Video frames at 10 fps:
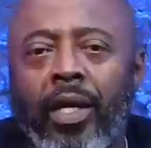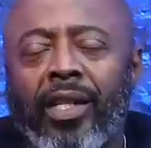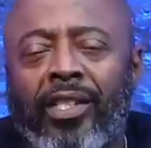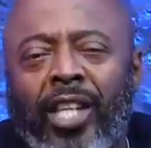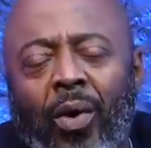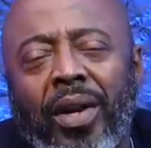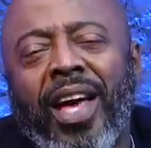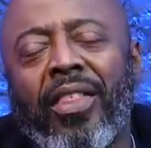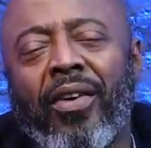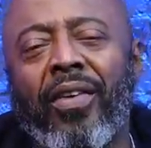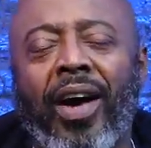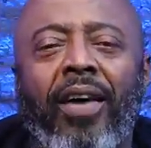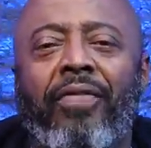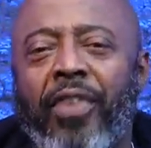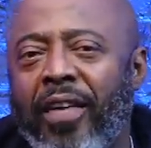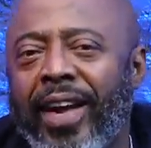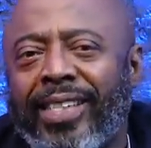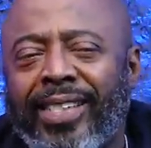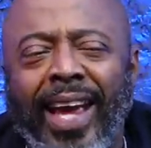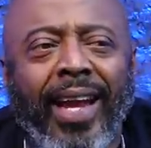So another very
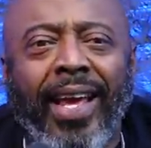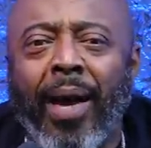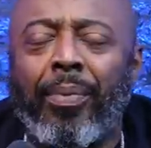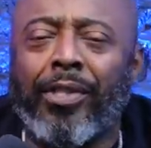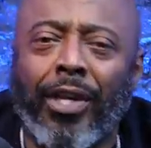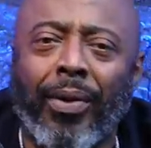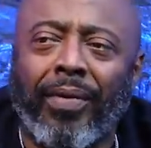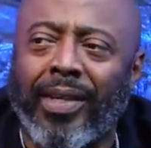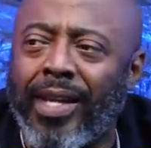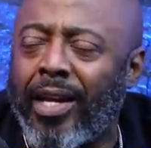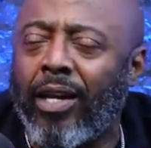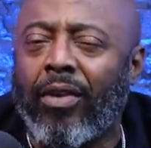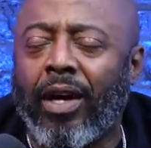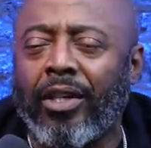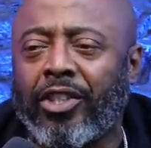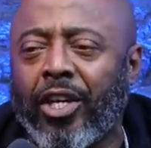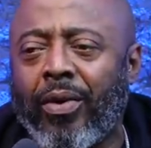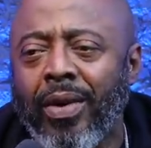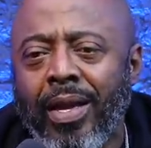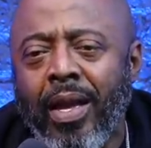exciting episode of the Donnell Rawlings
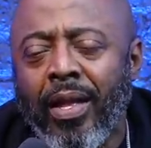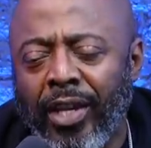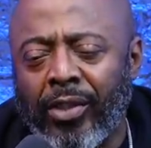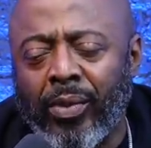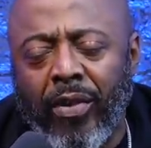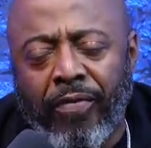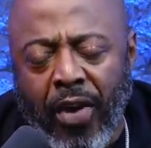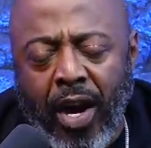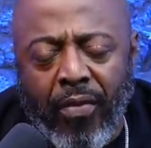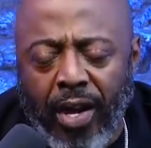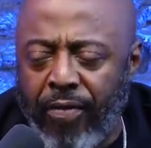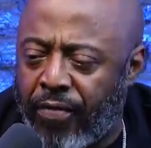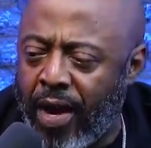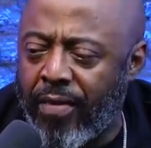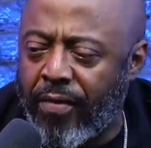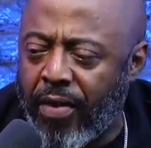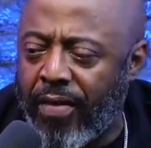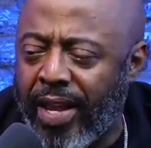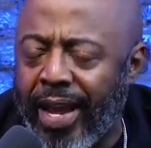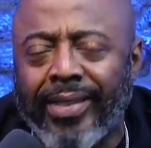Show. This was a very, very,
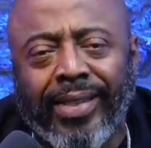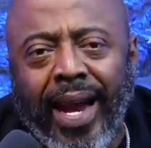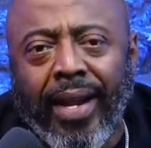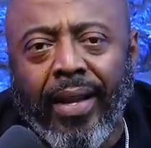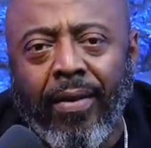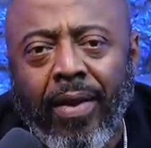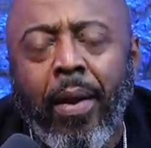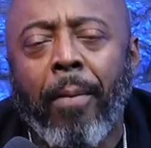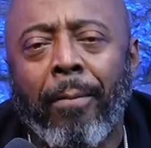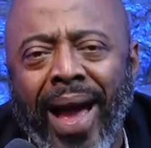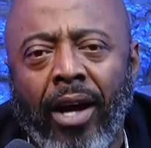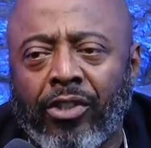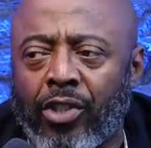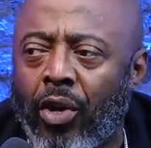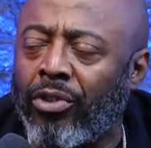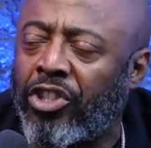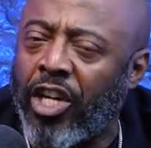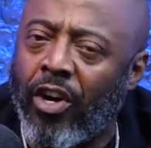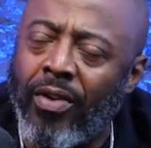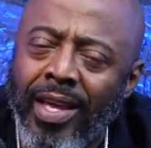very exciting milestone
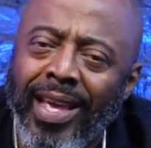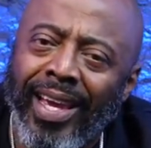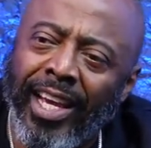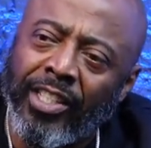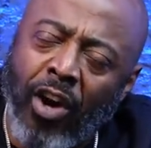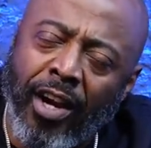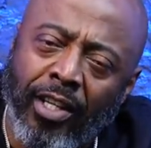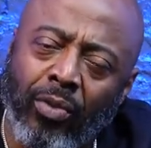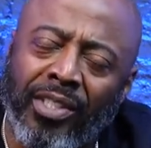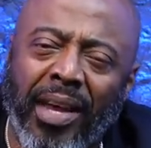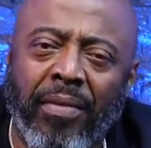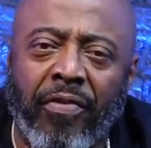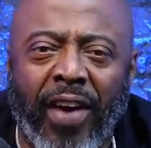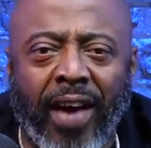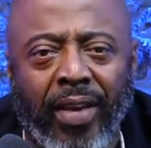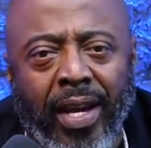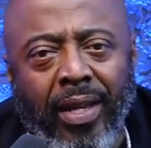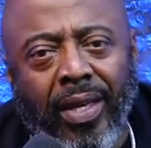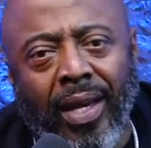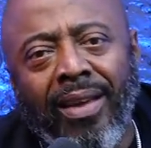show. It's hard to do 75
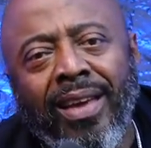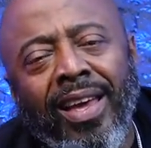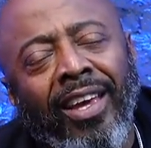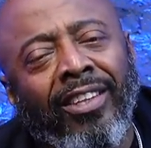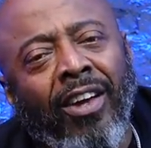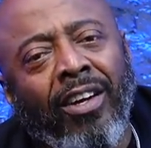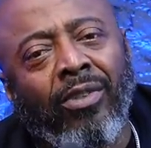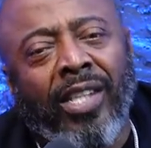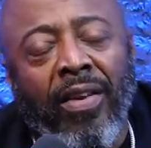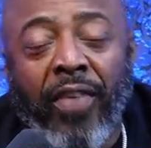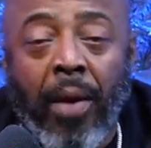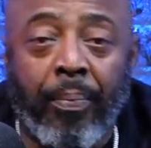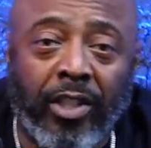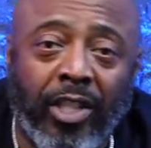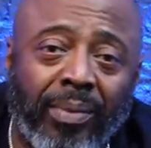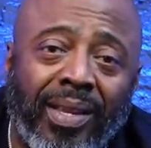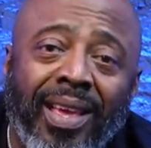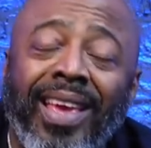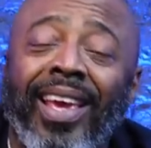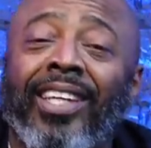anything. It's hard to do 75 push-ups.
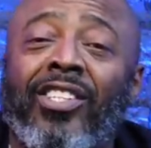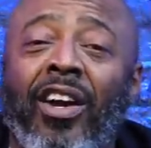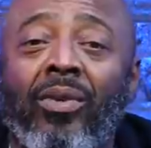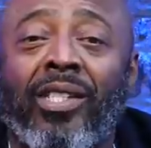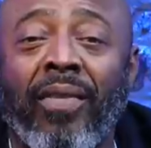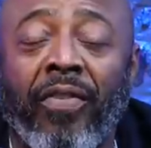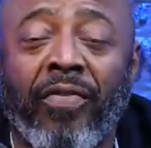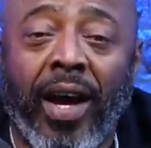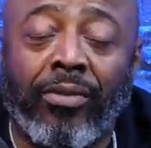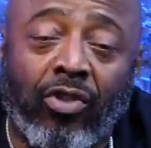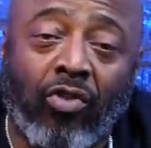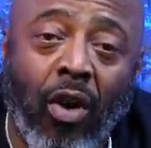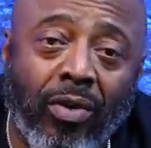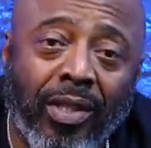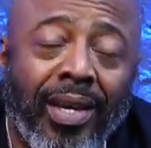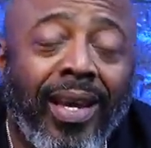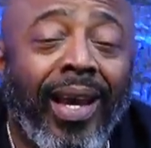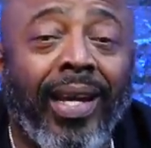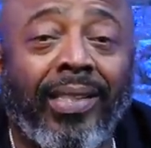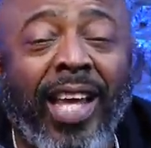It's hard to do 75 strokes.
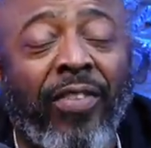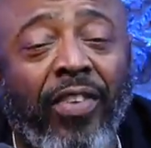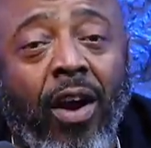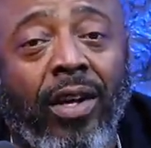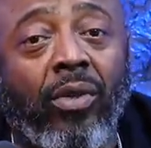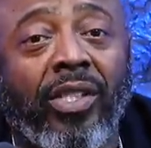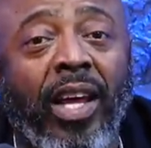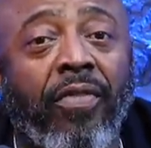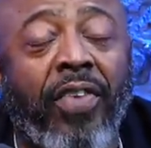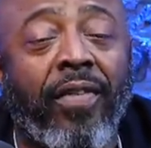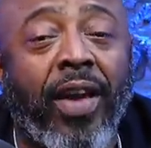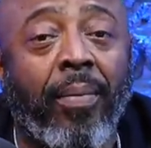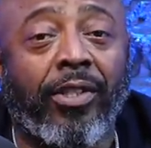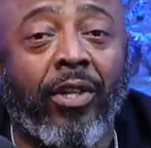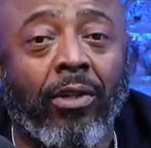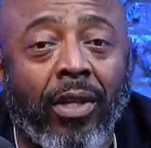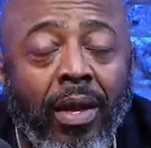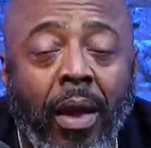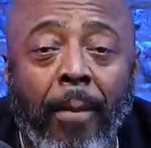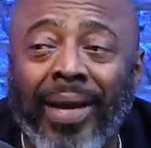And it's definitely hard to do 75 episodes.
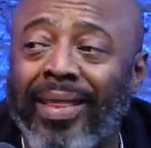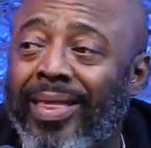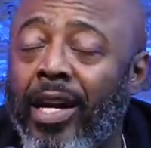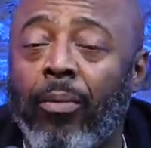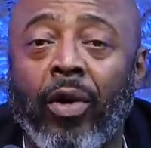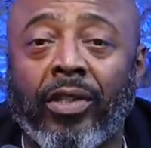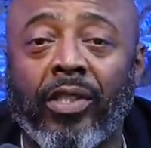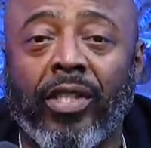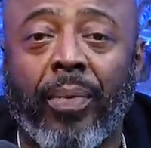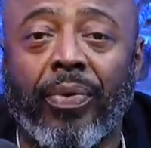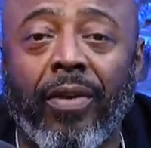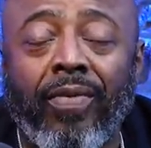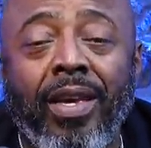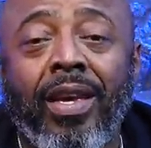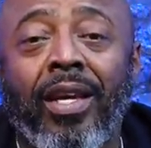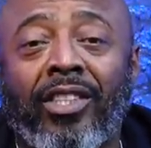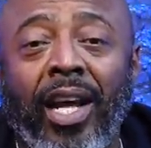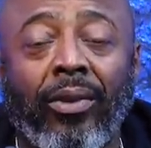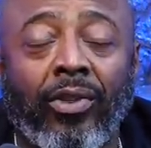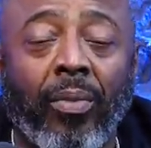But I think I'm on to something.
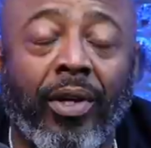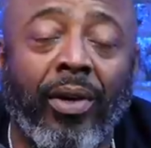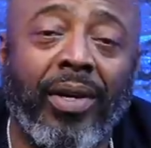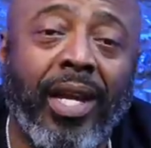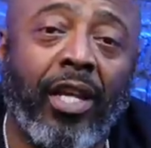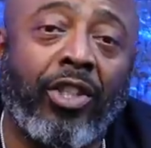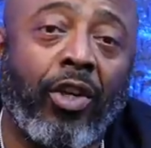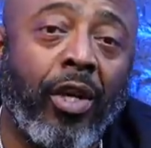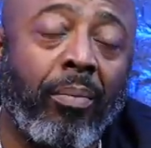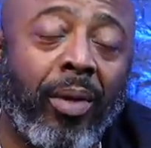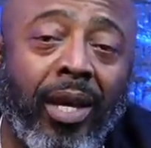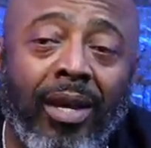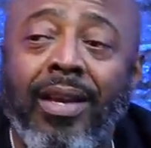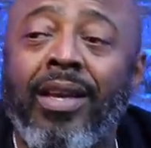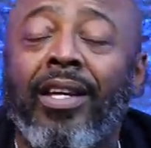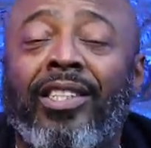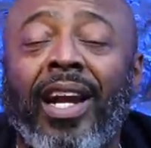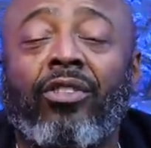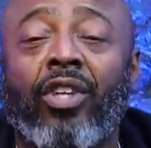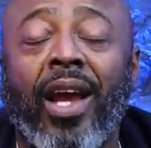Shout out to my girl Nikki. She couldn't be here.
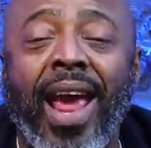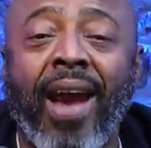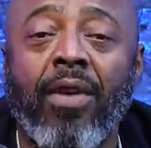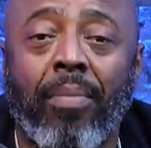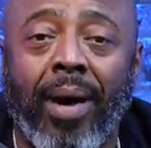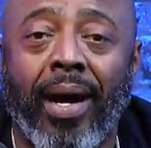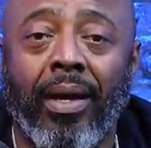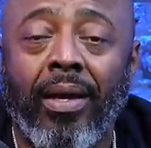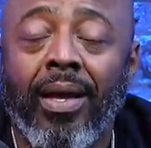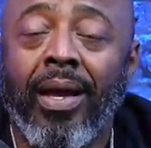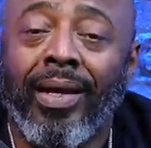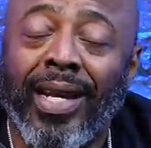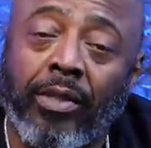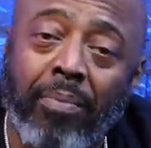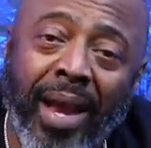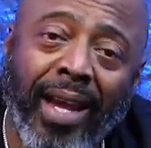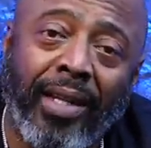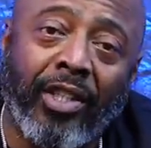Shout out to everybody that's made